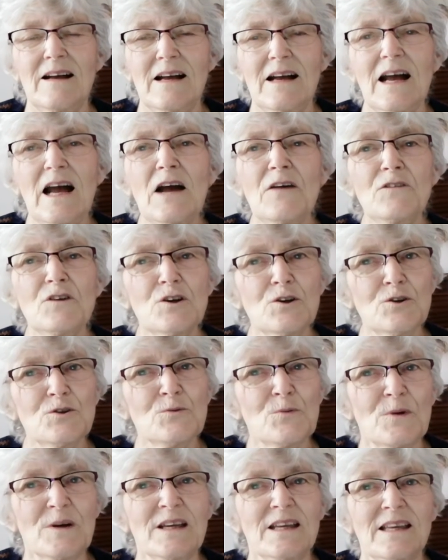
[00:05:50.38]
Have a good
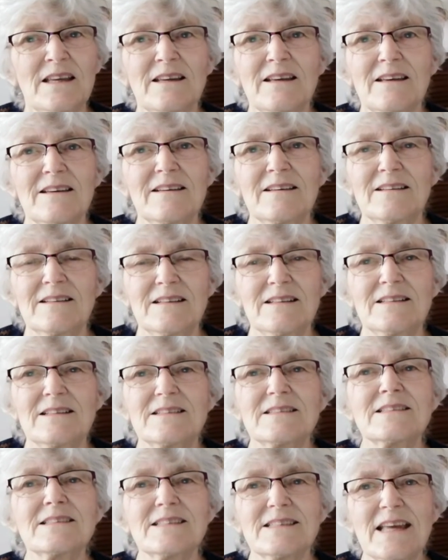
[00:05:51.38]
week.
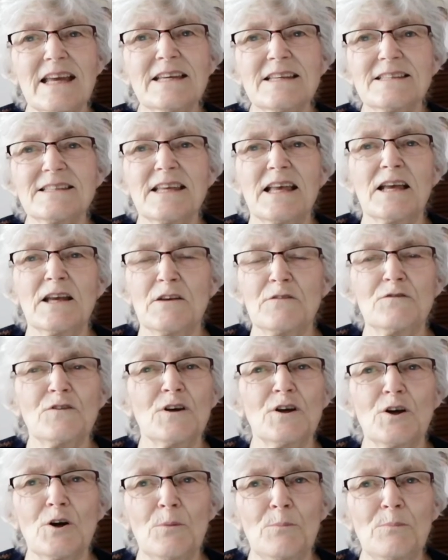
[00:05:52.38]
Stay safe
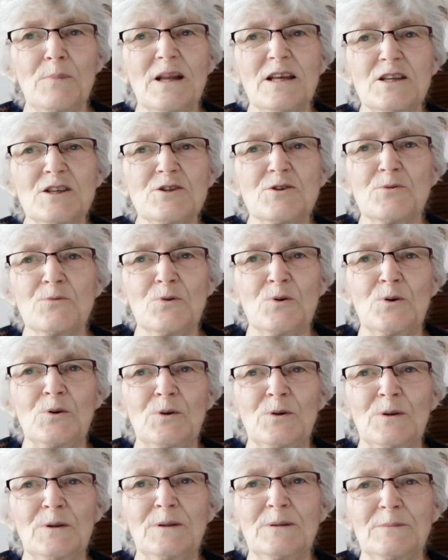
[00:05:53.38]
and God bless you
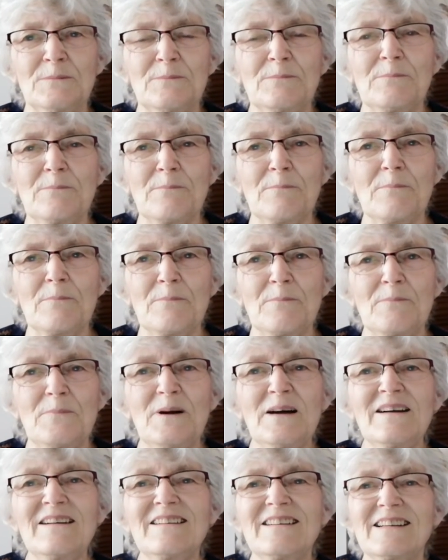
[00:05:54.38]
all.
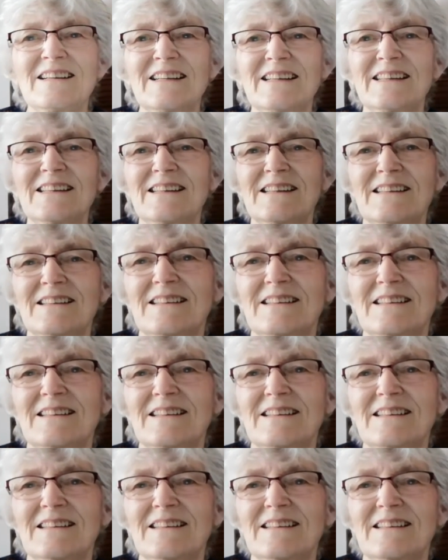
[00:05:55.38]
Bye.